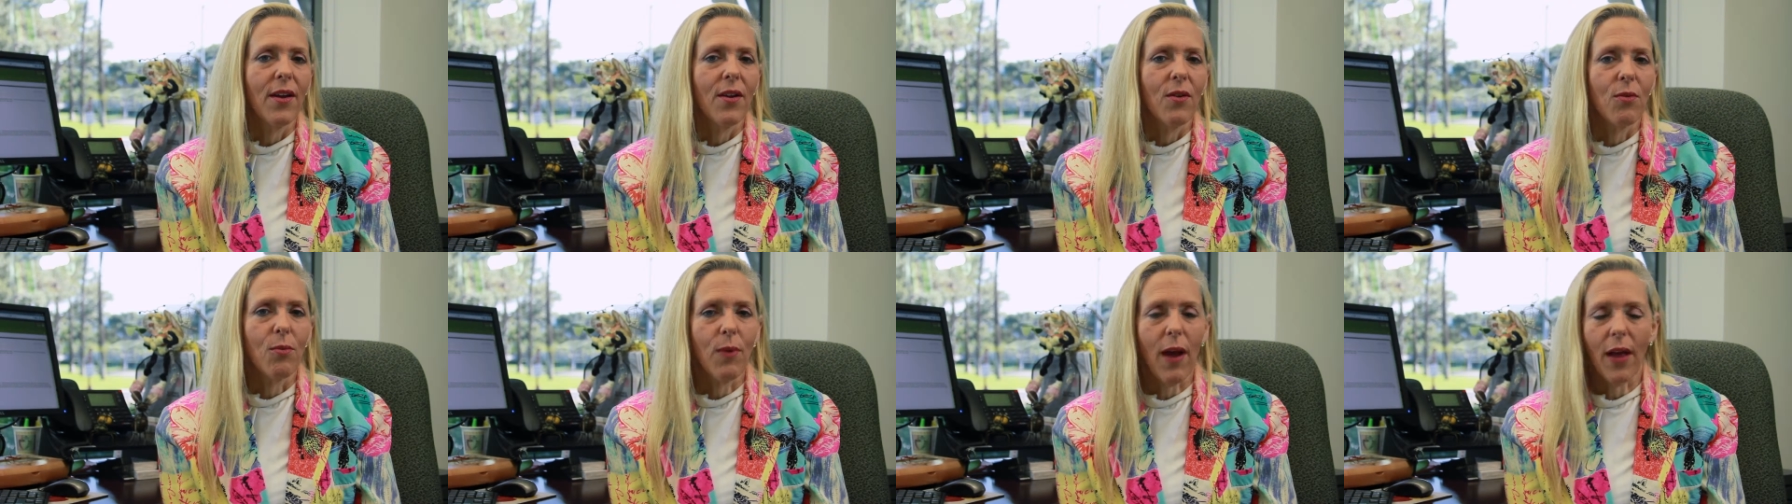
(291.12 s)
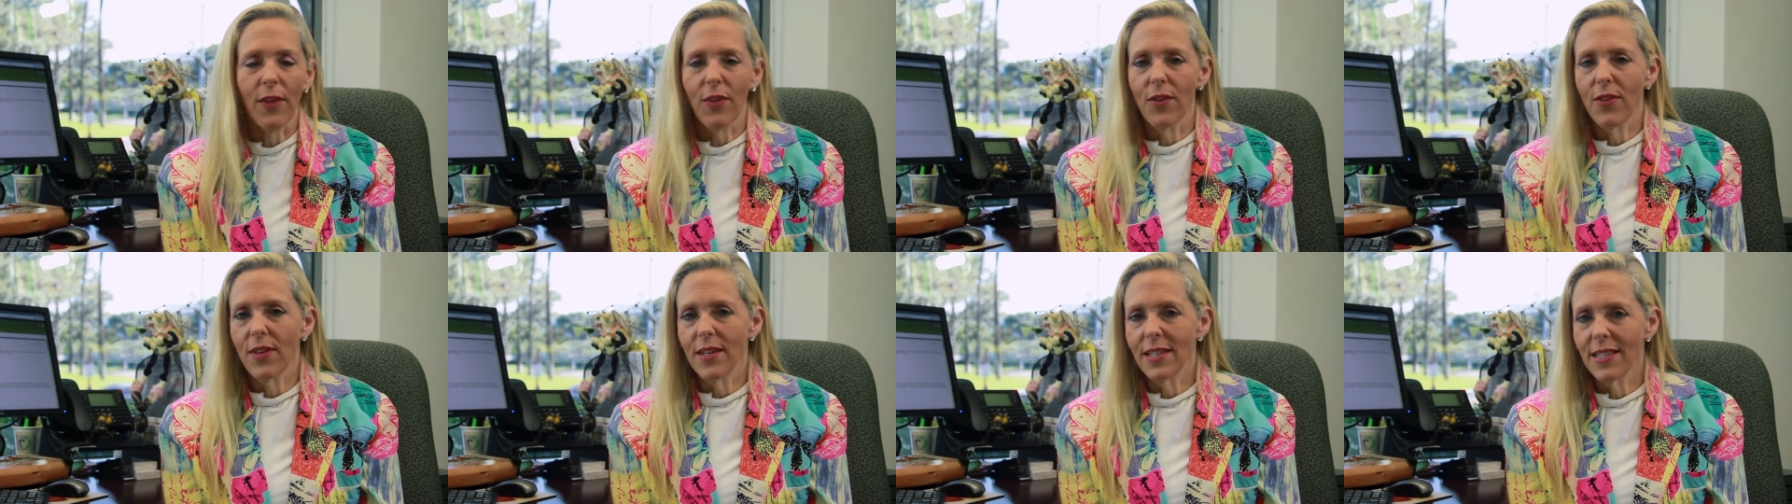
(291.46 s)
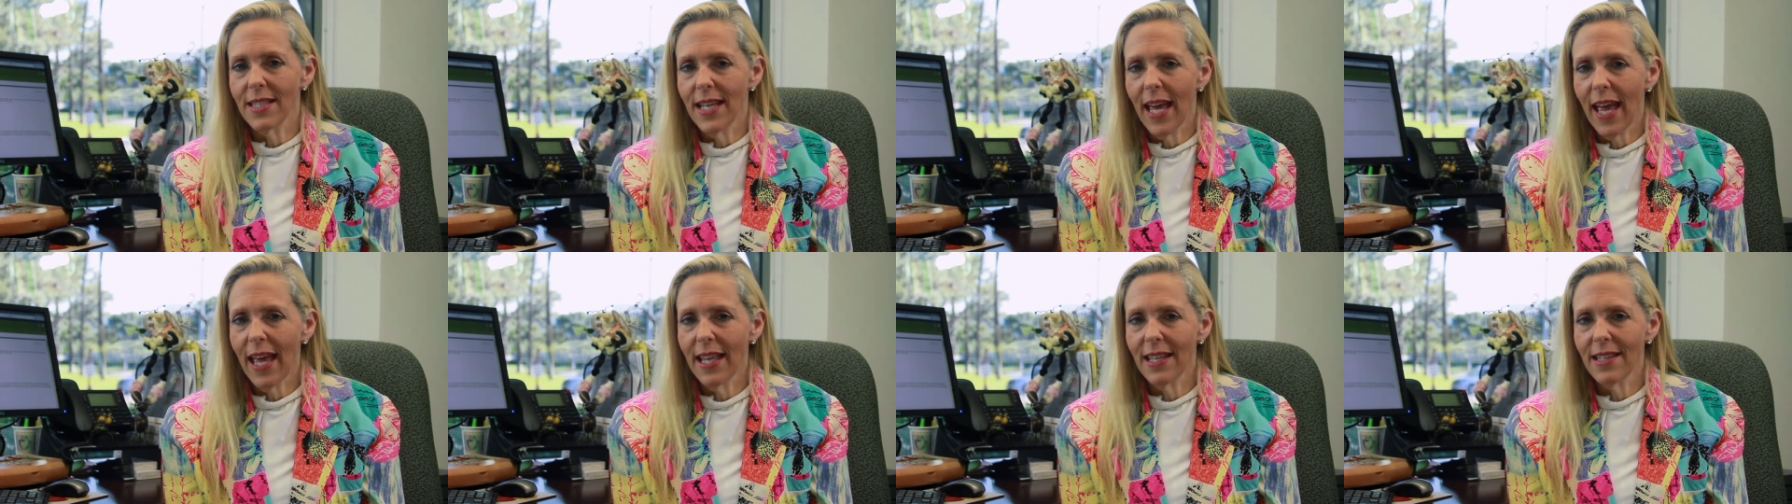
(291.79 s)
rather than
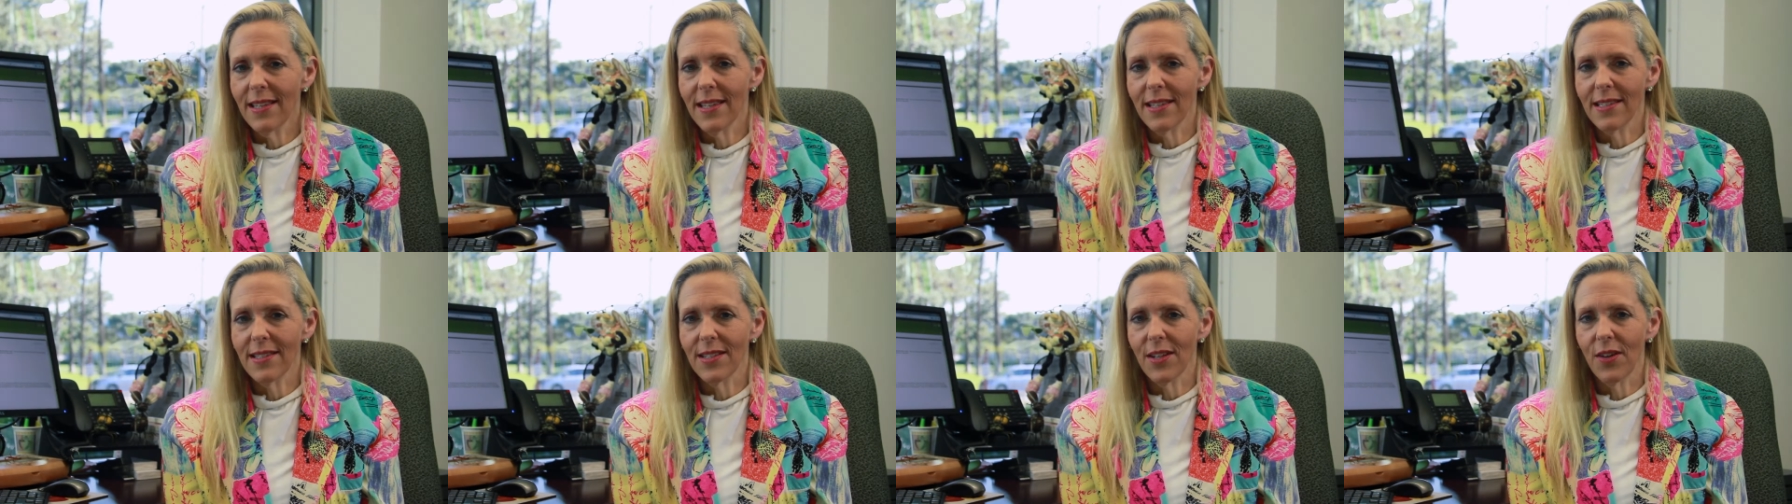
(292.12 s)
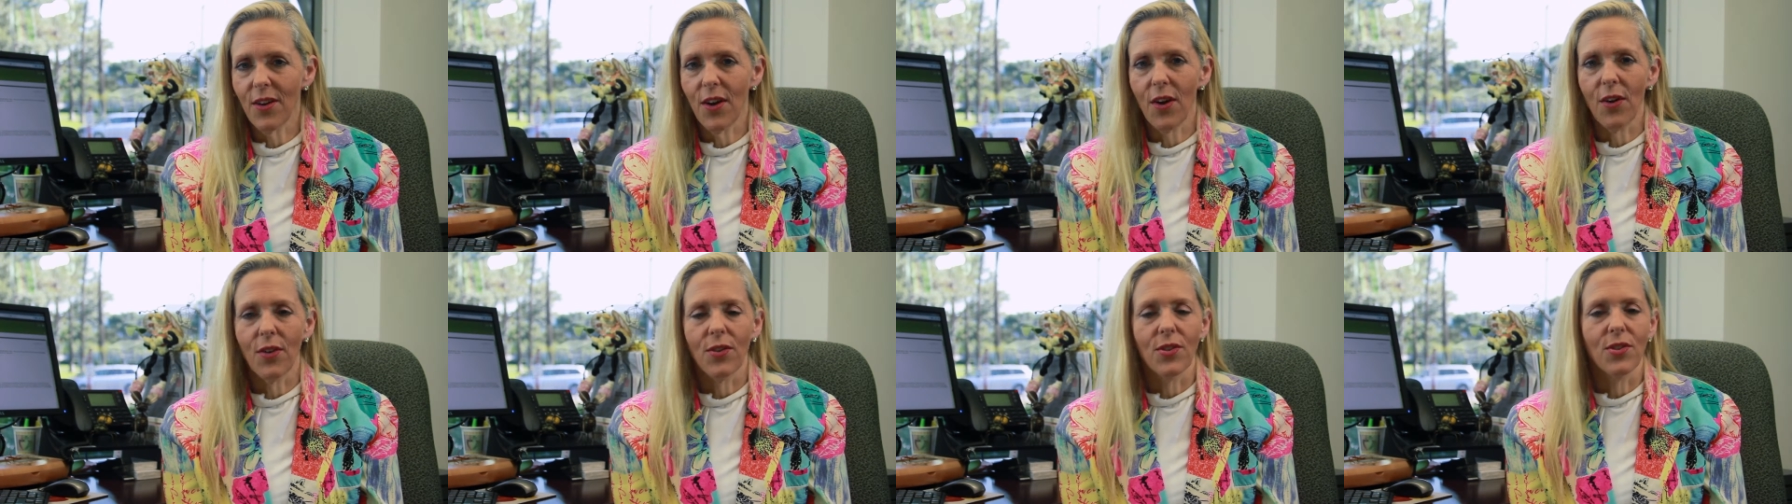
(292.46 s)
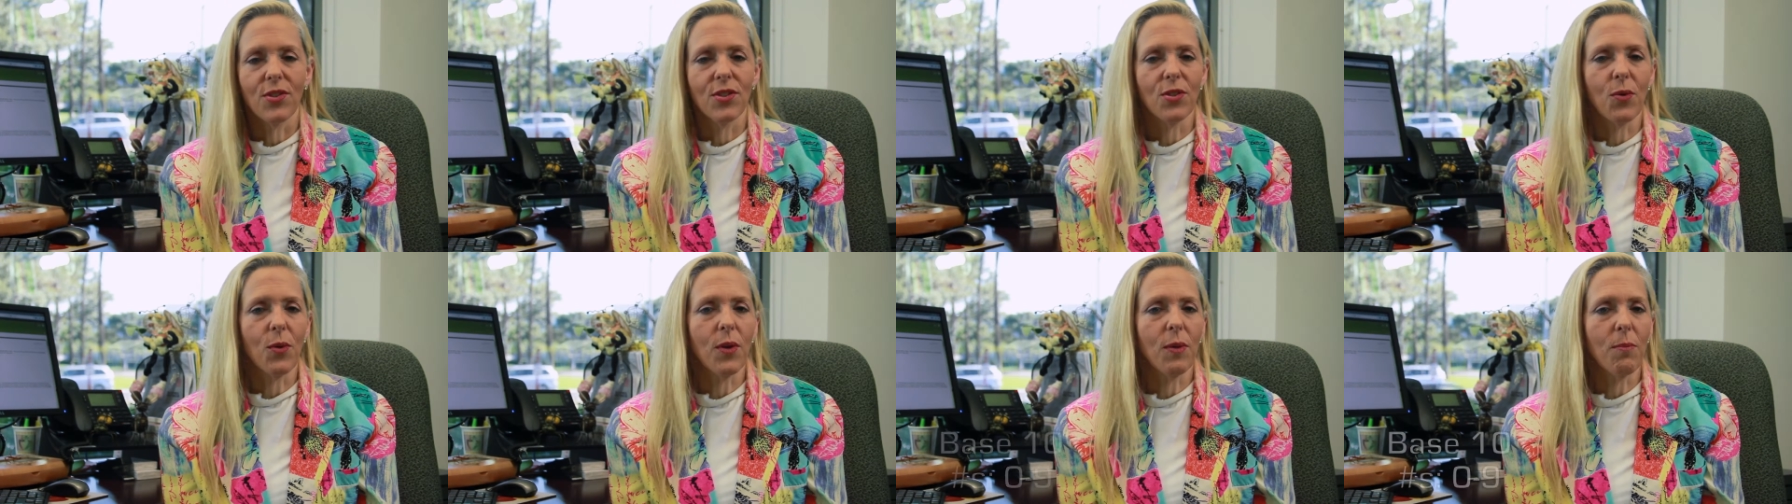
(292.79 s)
10 to the 0.
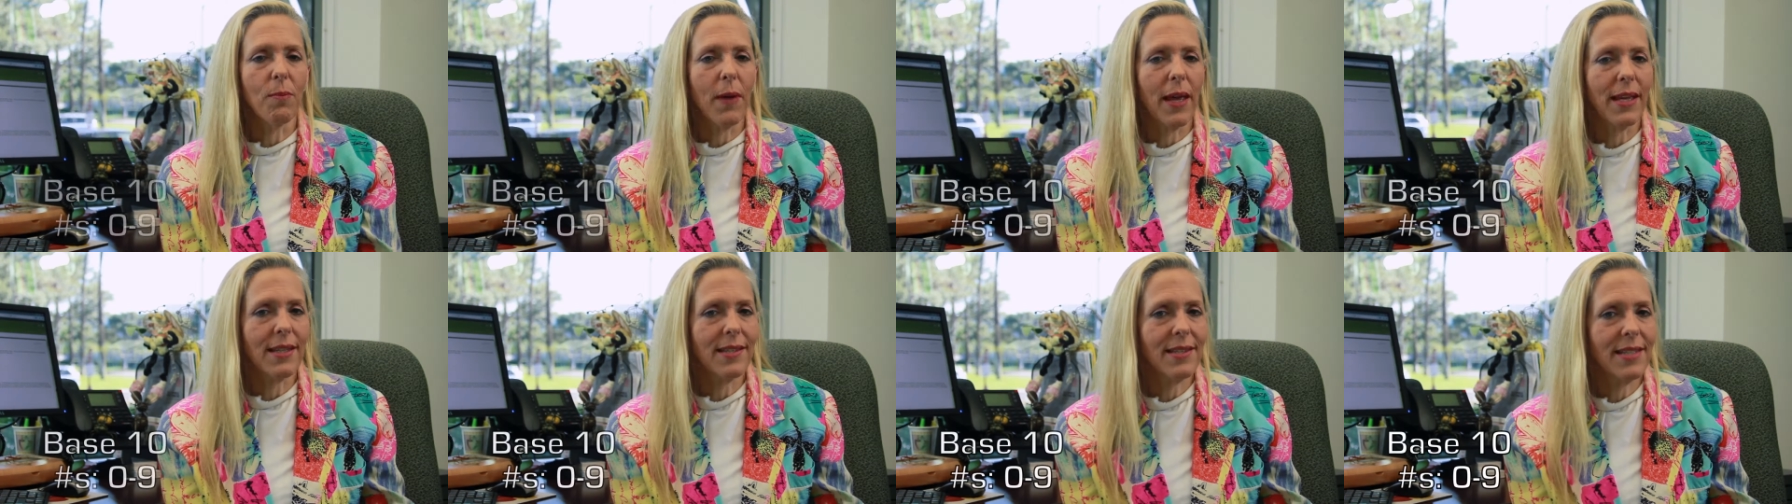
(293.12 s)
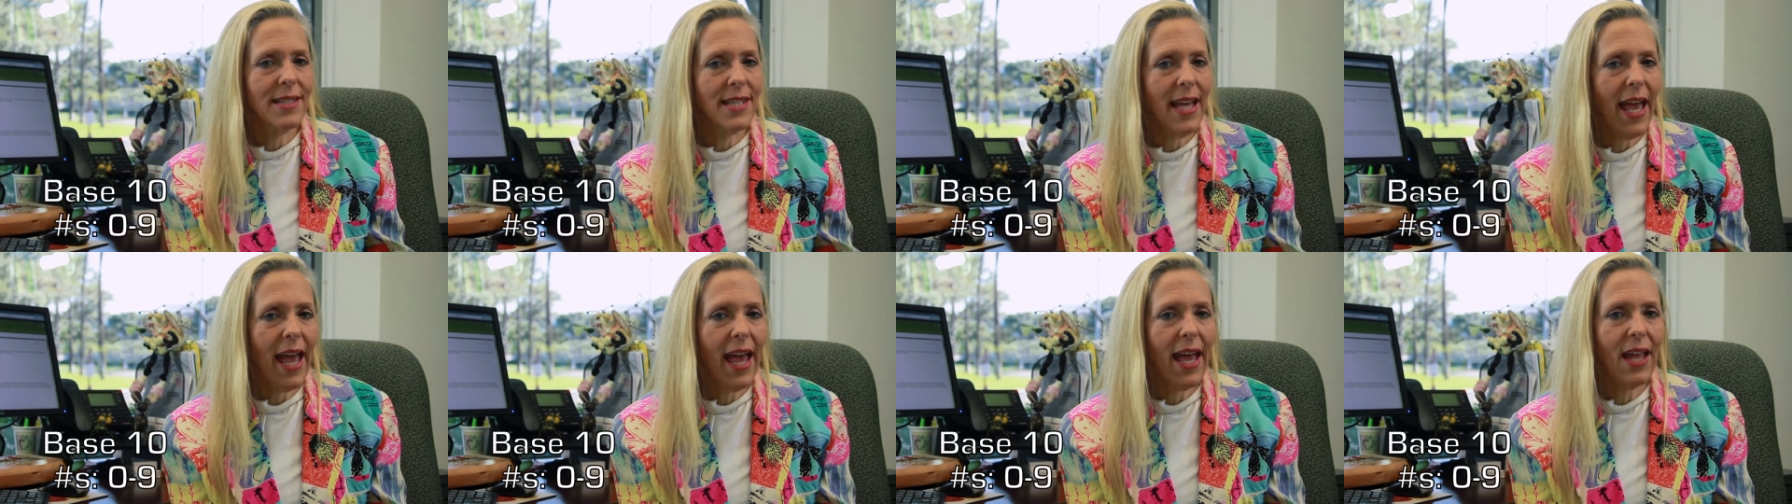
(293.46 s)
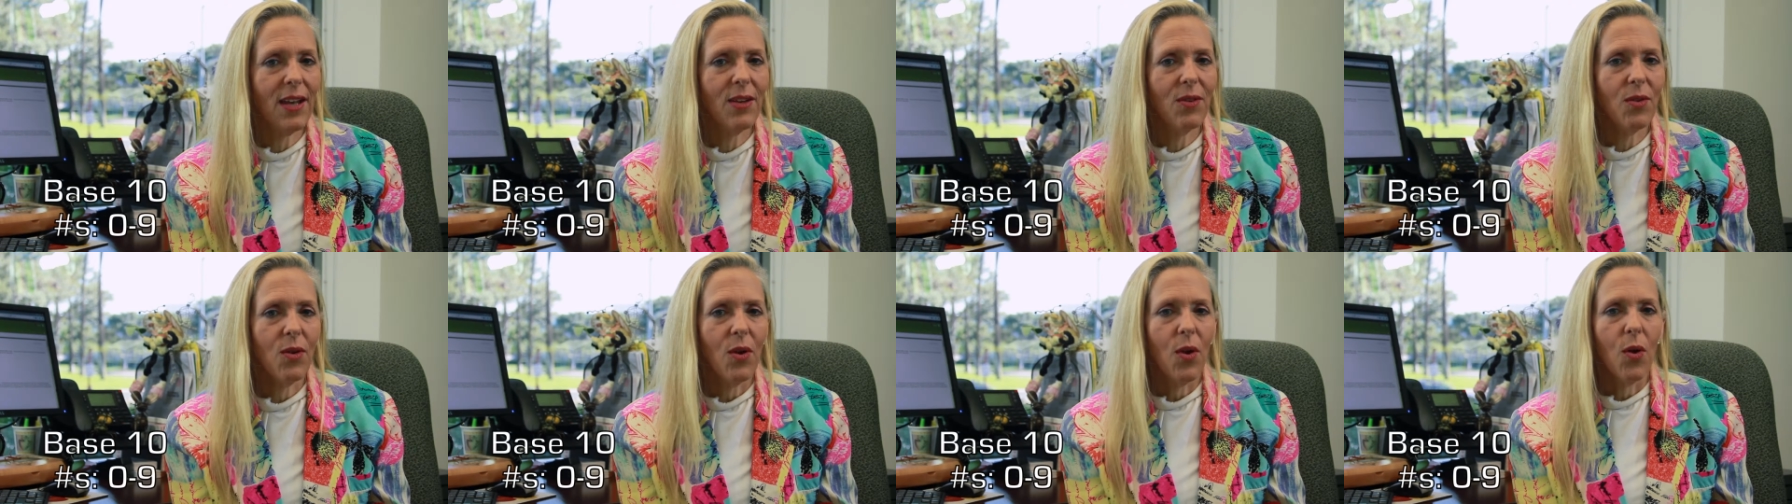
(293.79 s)
So in base
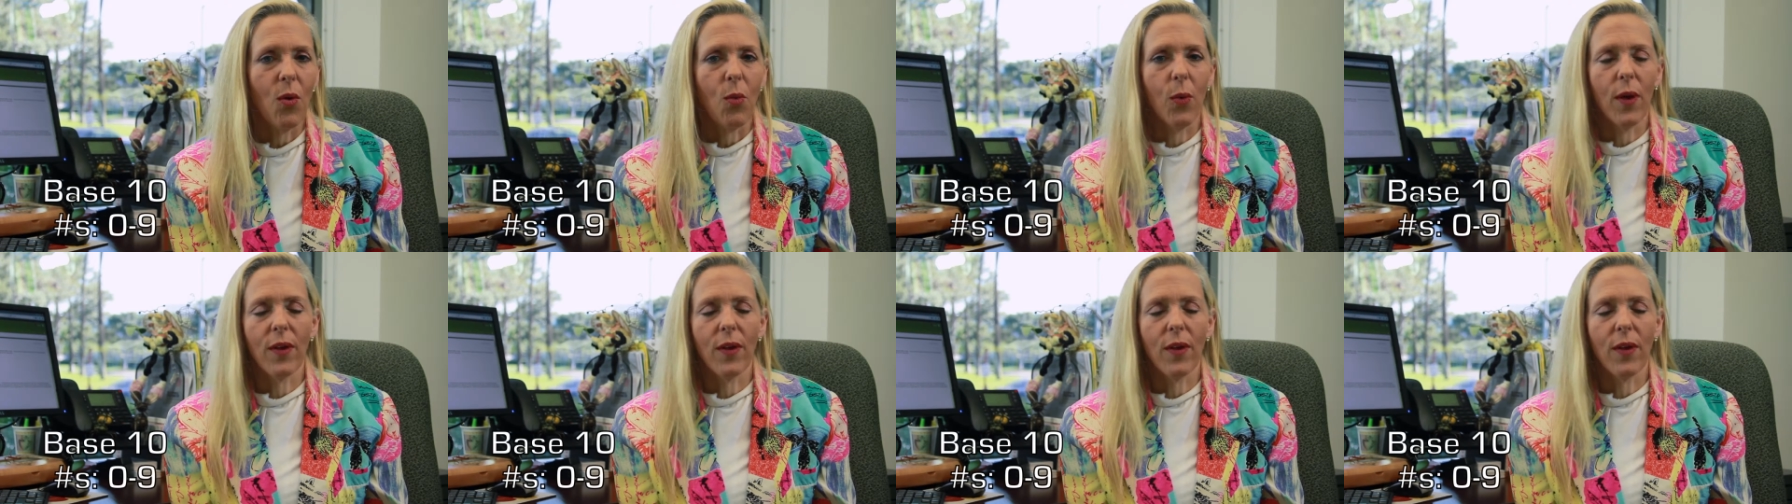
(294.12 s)
10,